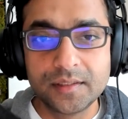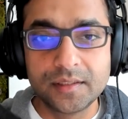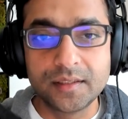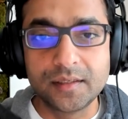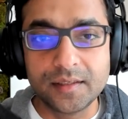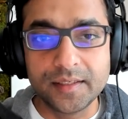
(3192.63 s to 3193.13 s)

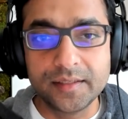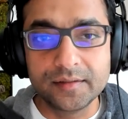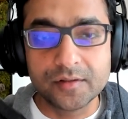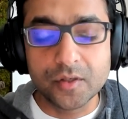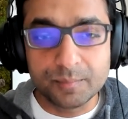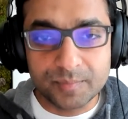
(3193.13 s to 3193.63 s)
uh,
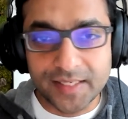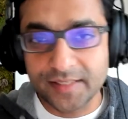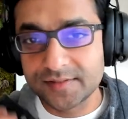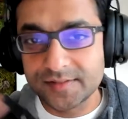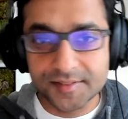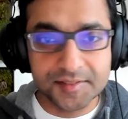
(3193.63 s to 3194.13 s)
in
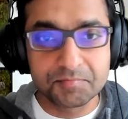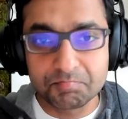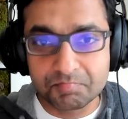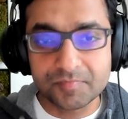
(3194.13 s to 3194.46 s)
complex,